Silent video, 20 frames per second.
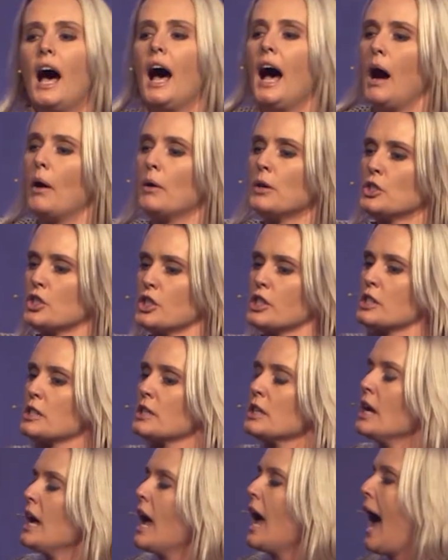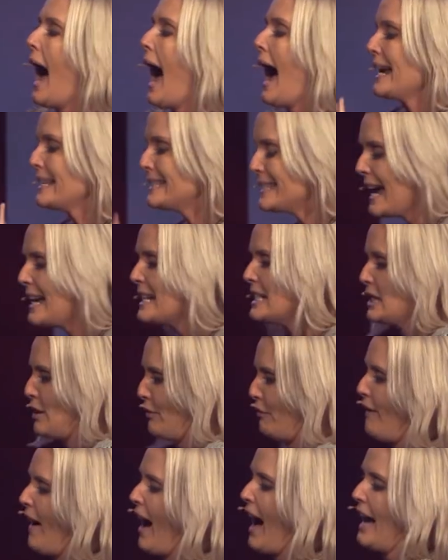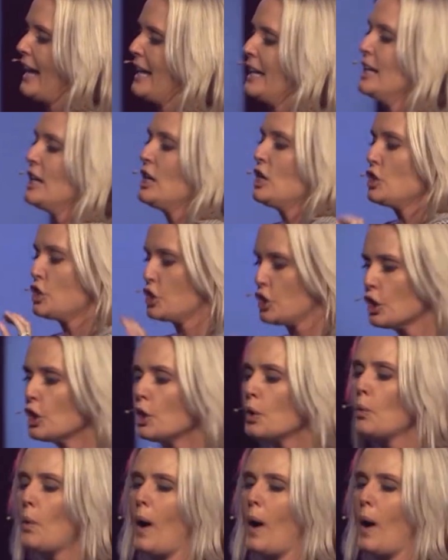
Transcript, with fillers: I want to just identify two